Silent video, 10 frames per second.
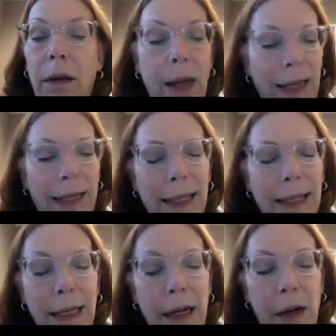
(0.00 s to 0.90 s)
that's like
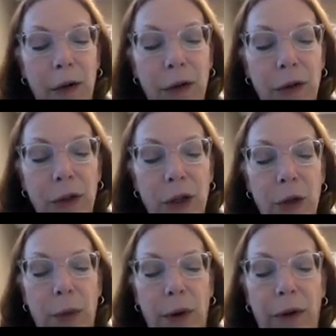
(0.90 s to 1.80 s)
1,600 square feet.
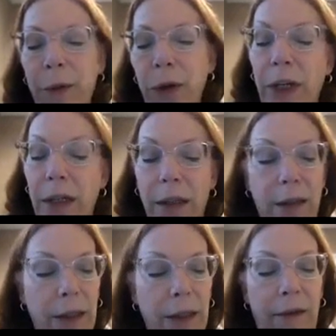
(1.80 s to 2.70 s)
I'm gonna do 15 to
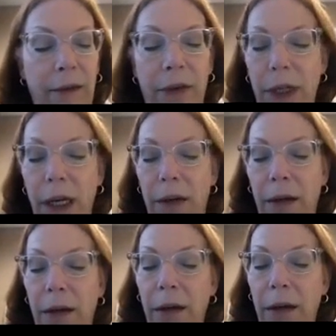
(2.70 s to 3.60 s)

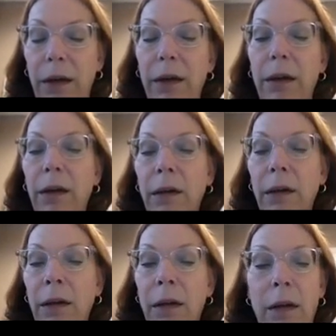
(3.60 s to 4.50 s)

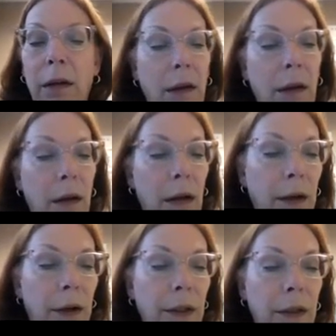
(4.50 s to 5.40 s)

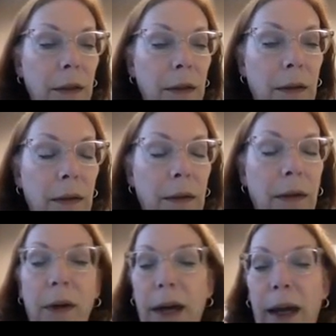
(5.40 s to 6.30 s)
1,700.
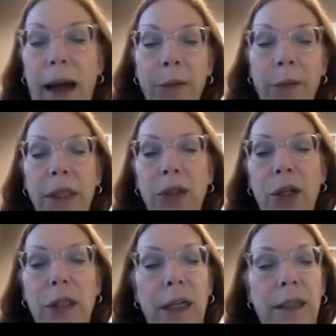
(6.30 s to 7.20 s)
Okay, this is
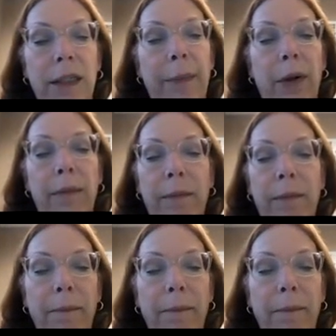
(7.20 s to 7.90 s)
just an example.